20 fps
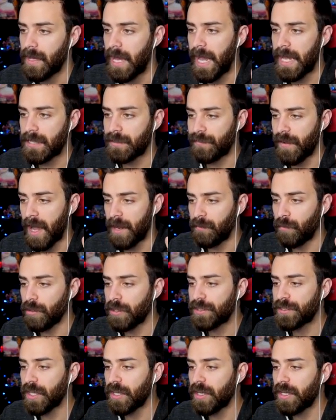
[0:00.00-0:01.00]
It's fine. We're
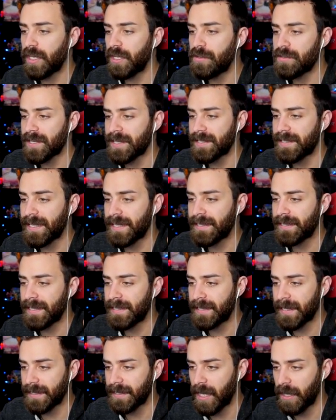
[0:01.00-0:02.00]
still going to use a
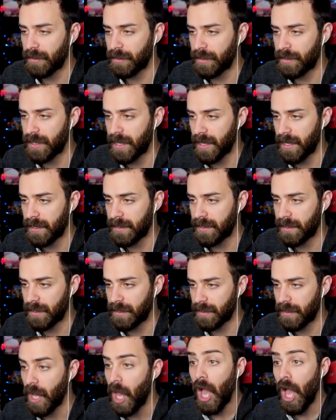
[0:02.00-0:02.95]
6600 to, to do...